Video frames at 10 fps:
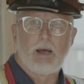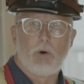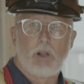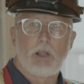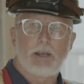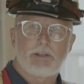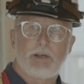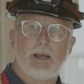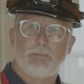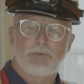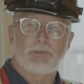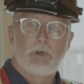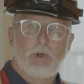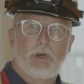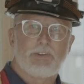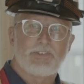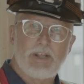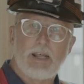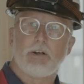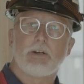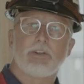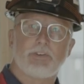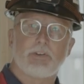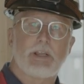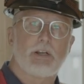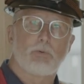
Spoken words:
a lot of times a standard insulated